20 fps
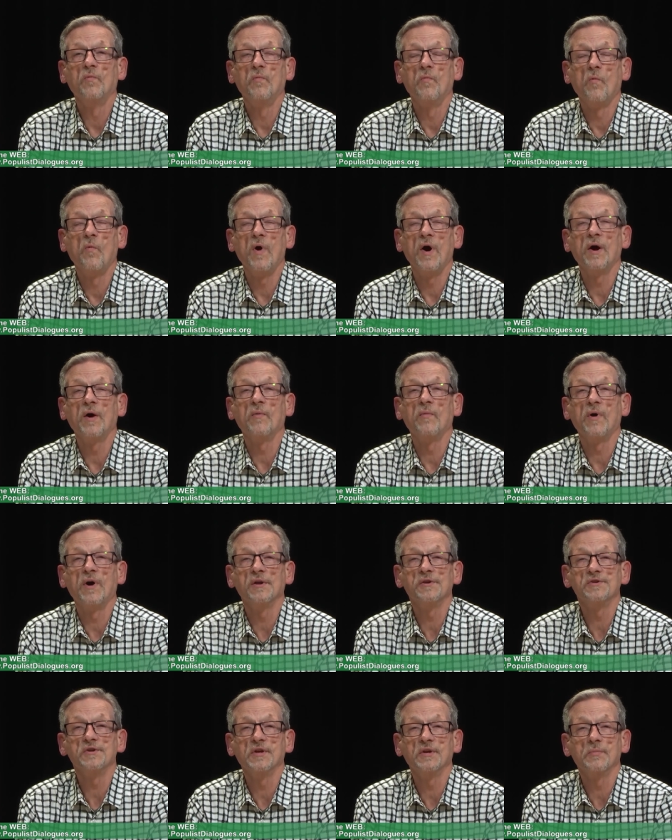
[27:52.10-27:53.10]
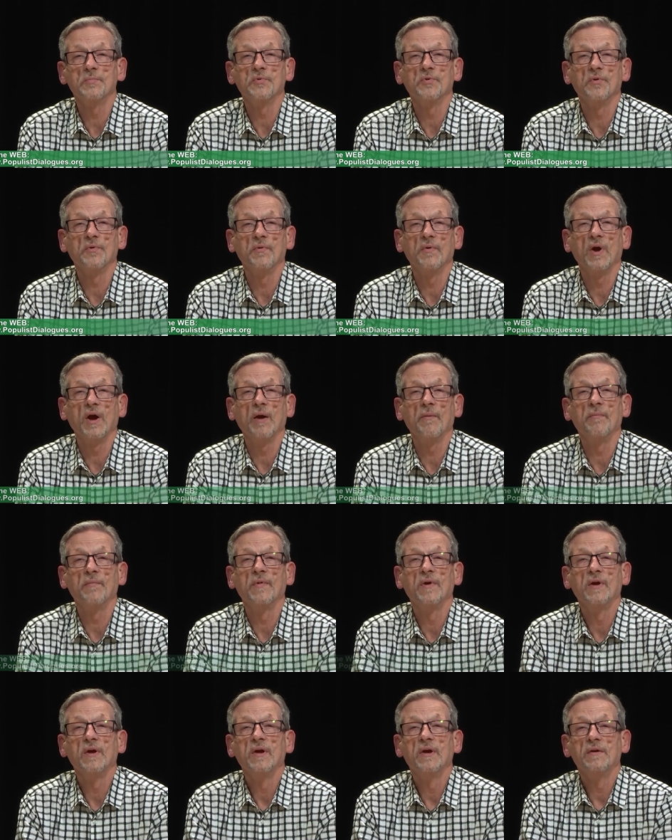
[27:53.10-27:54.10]
while watching a program.
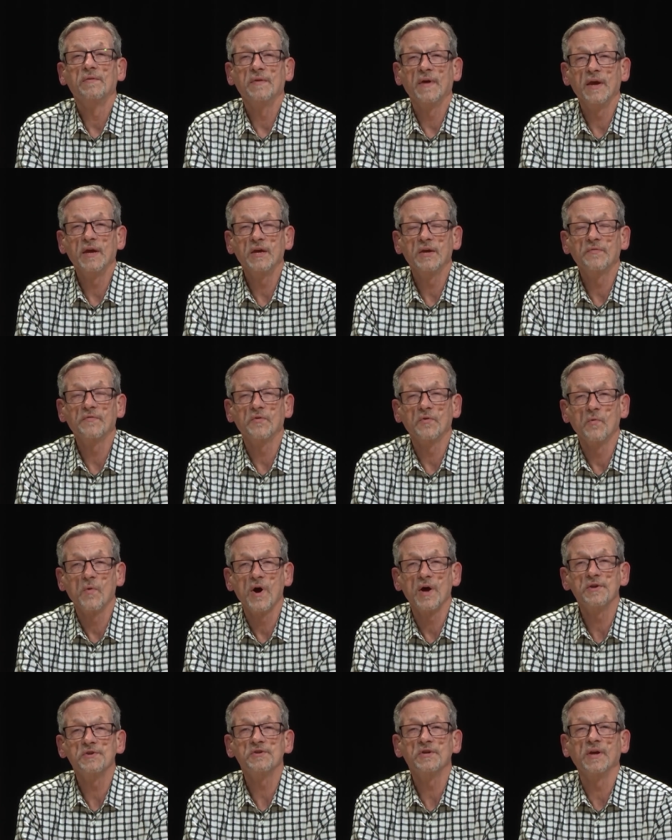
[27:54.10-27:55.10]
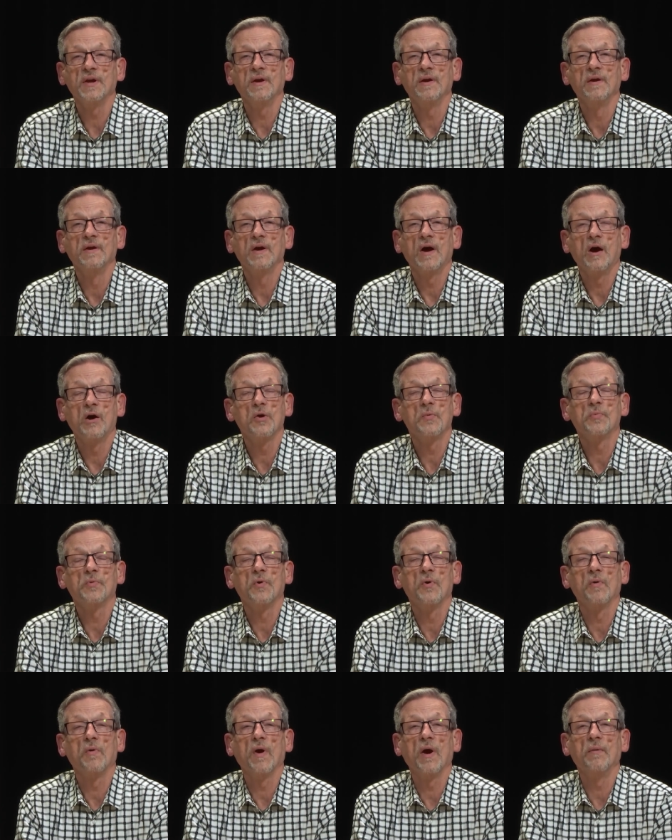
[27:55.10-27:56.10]
Thank you for watching our
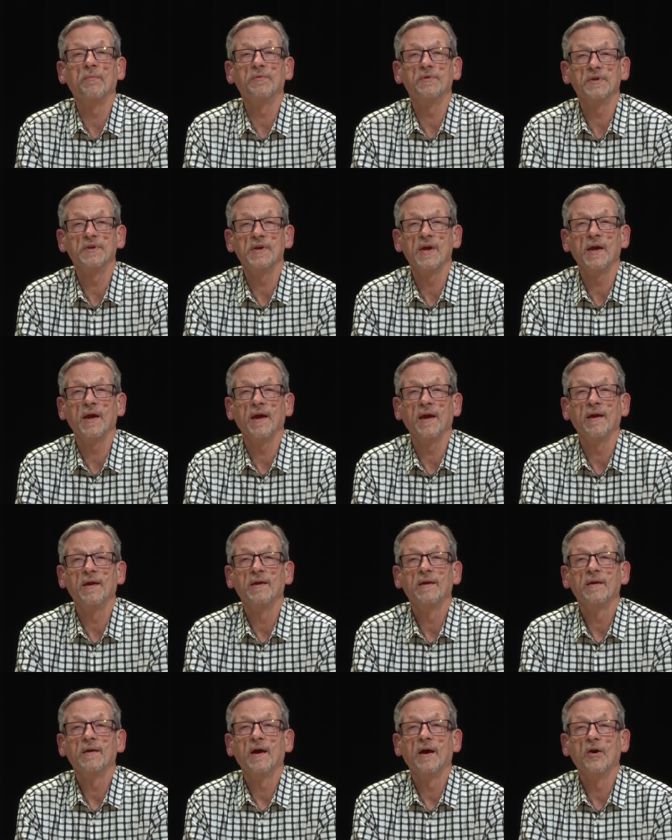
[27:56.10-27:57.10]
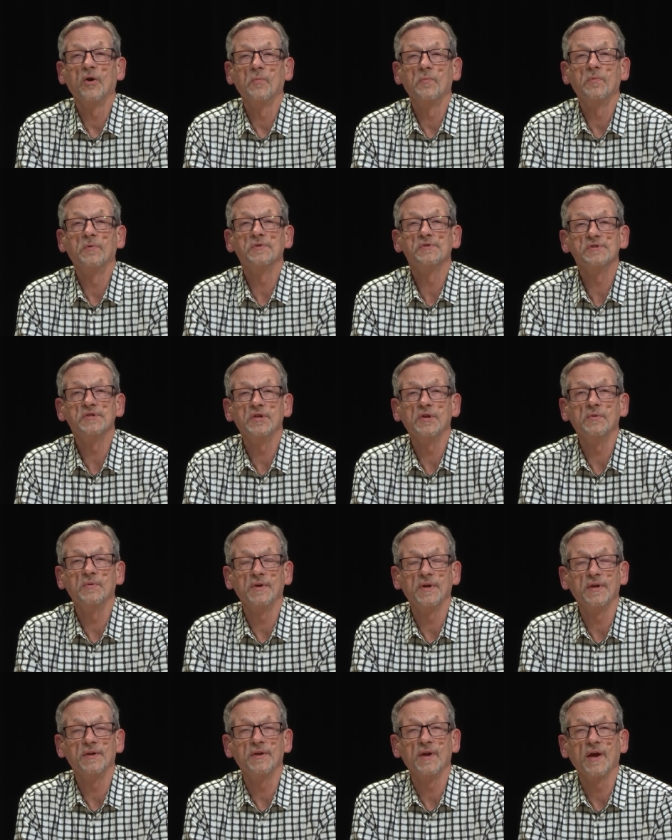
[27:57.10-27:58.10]
program today. I hope we'll see you
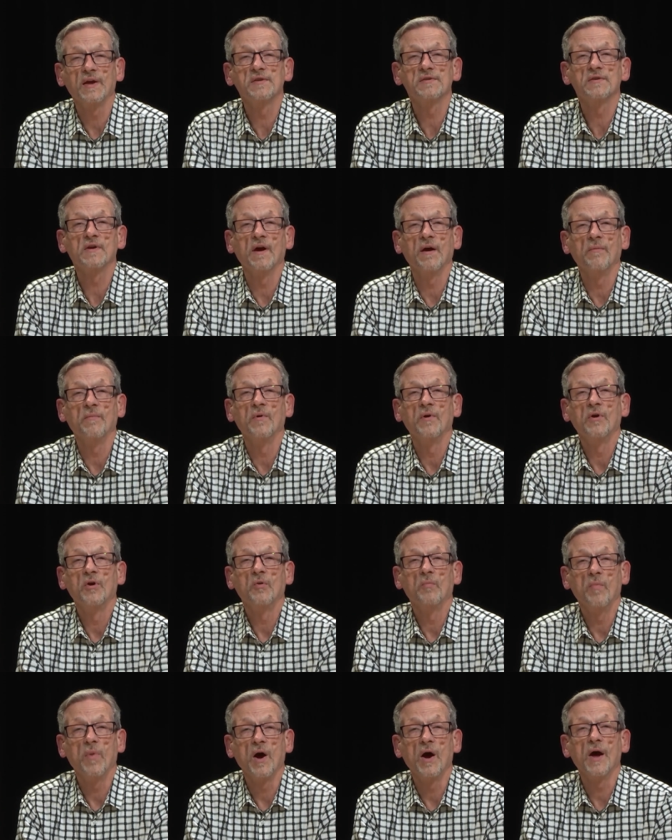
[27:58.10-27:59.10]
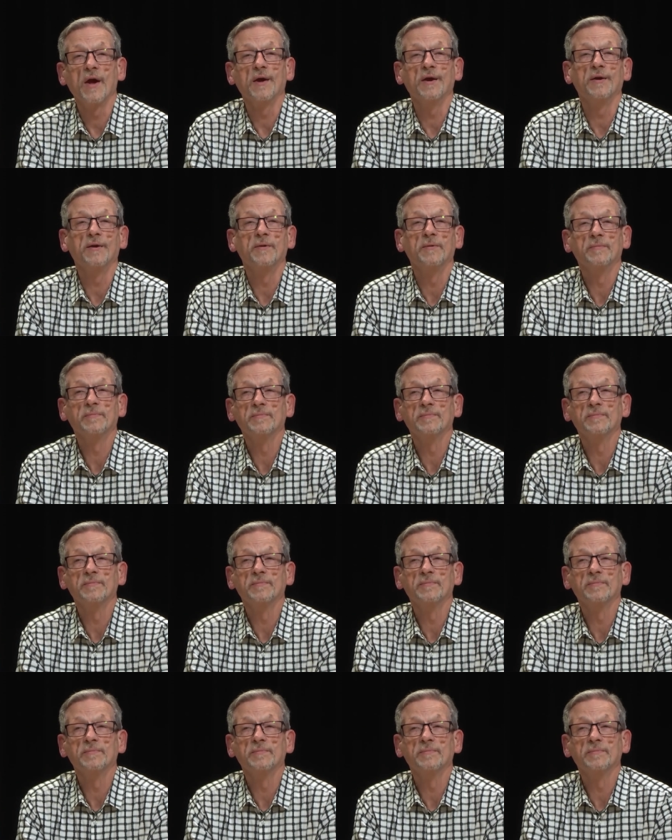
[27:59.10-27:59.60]
again next time. Bye.